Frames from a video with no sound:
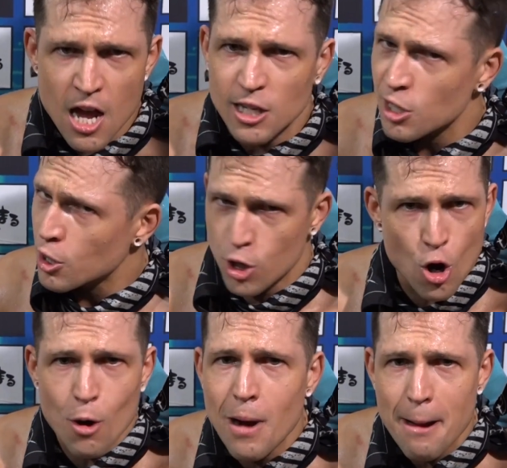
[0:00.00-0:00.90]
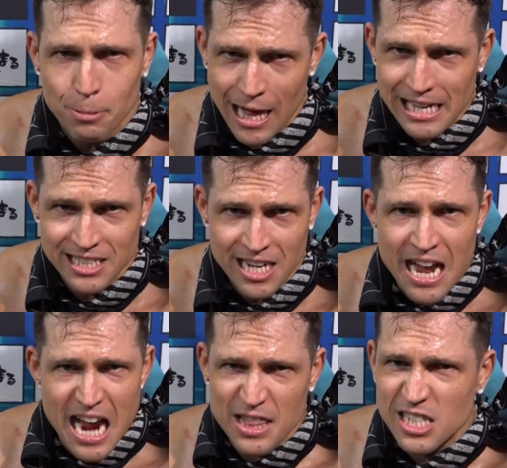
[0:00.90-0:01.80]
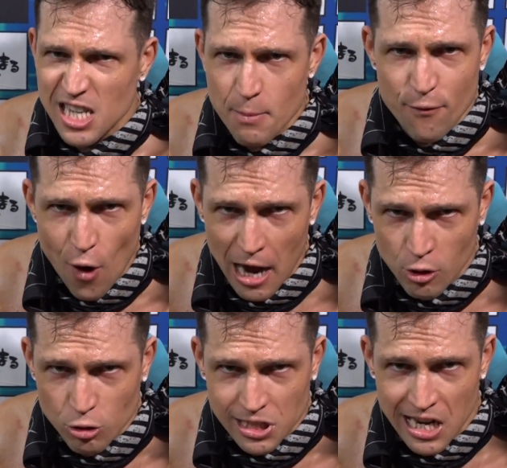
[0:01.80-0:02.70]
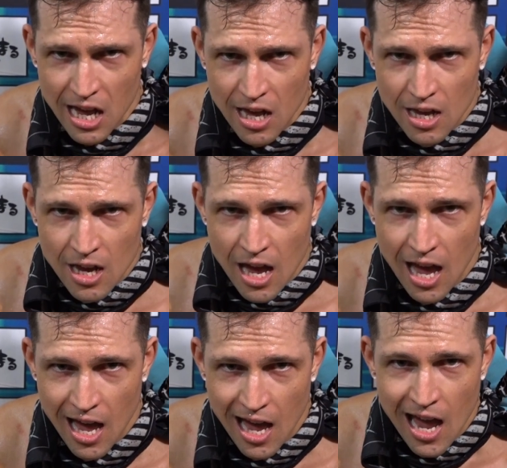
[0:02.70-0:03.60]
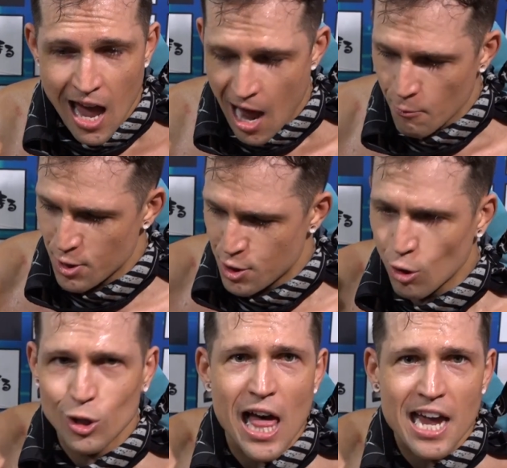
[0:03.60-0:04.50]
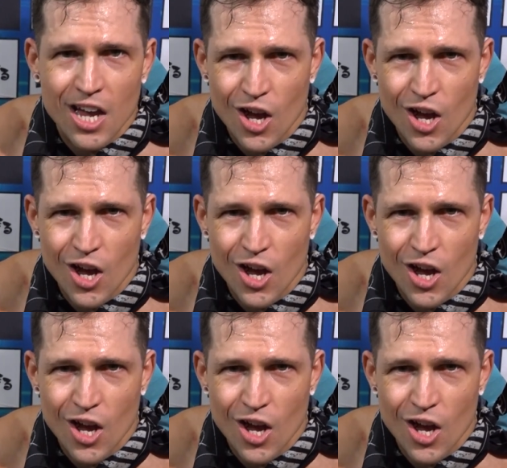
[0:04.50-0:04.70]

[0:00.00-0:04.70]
Secure my place in the semi-finals. And with your leg